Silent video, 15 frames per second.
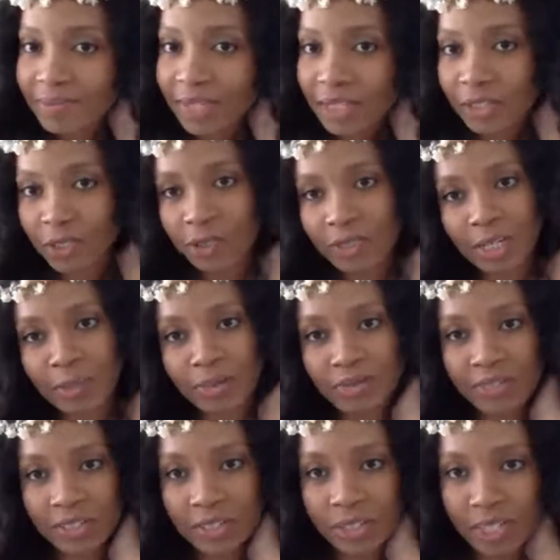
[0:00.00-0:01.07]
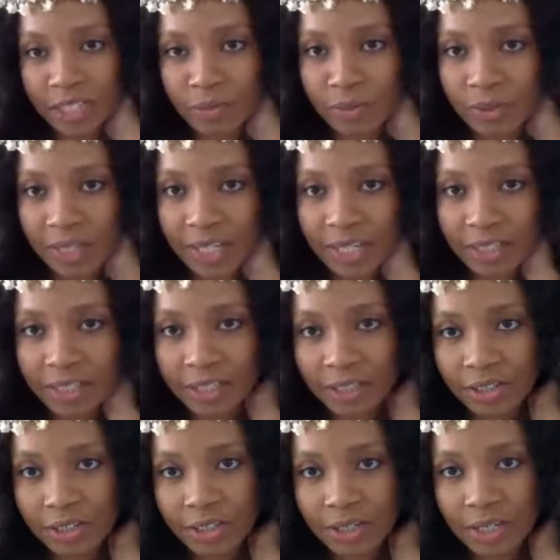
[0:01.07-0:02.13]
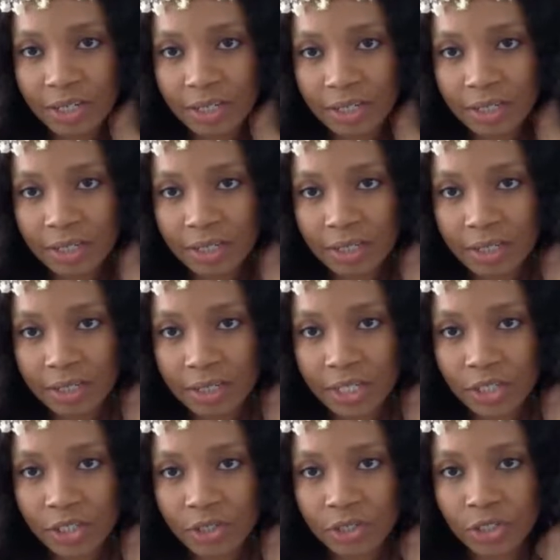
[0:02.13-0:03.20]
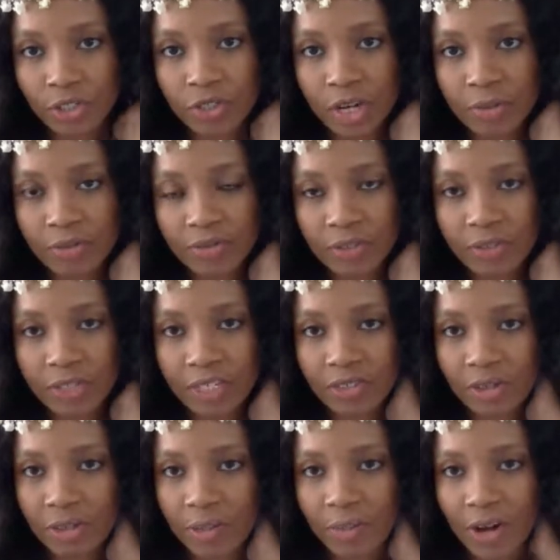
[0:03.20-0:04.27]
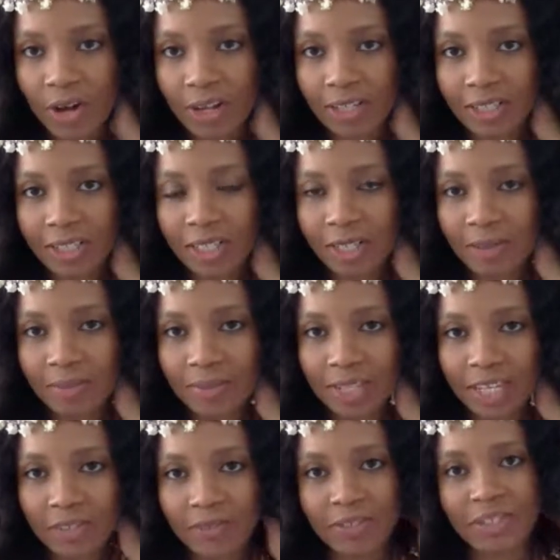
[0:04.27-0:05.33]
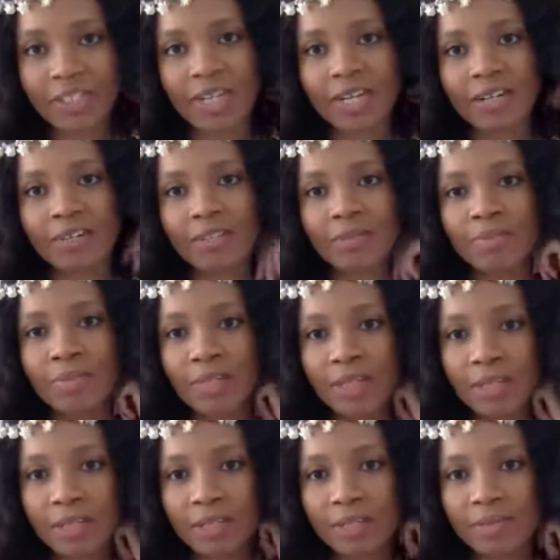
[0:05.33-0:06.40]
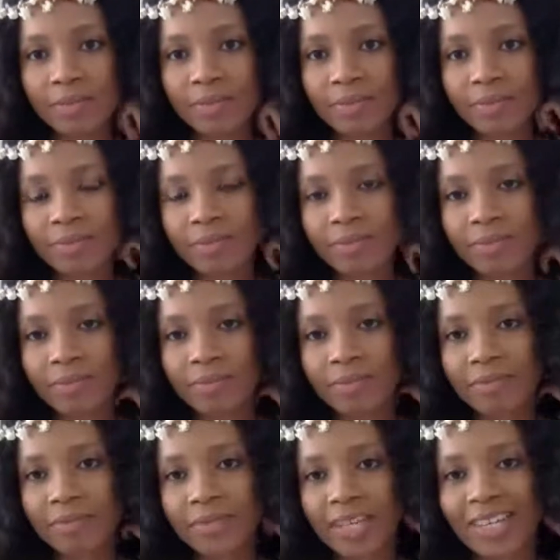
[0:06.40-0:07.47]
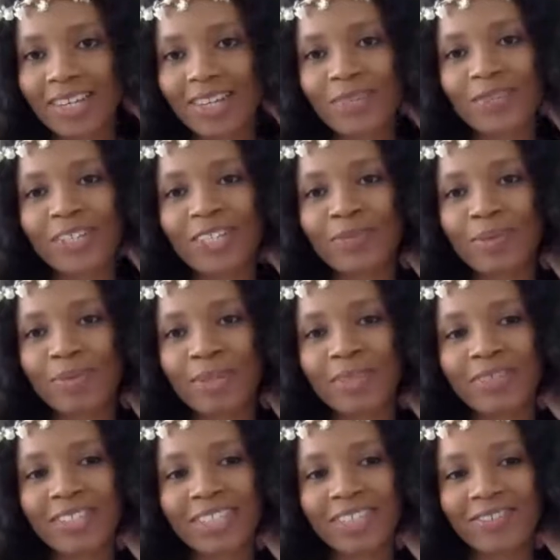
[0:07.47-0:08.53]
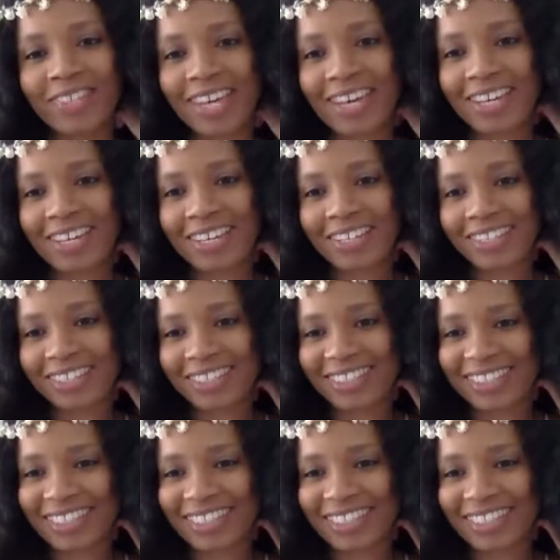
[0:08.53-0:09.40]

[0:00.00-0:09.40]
Soul Step Revisions has a mullein tincture. Described a few things from them. Awesome. Thank you for the shout out to Mill. Free to be me received. Yes.